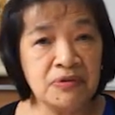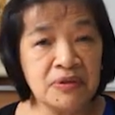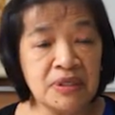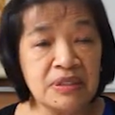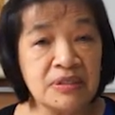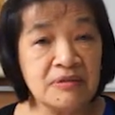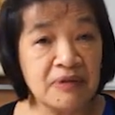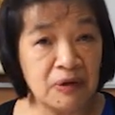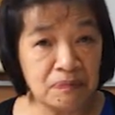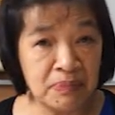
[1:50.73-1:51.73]
So there is
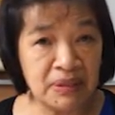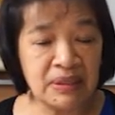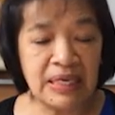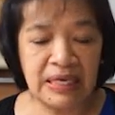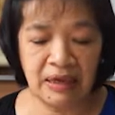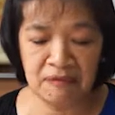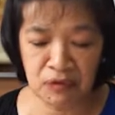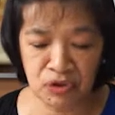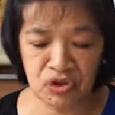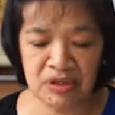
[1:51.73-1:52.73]
development,
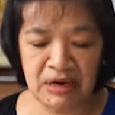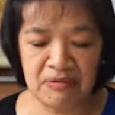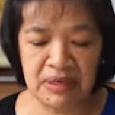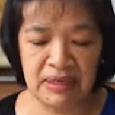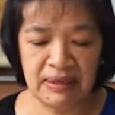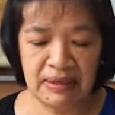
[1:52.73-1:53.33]
evolutionary.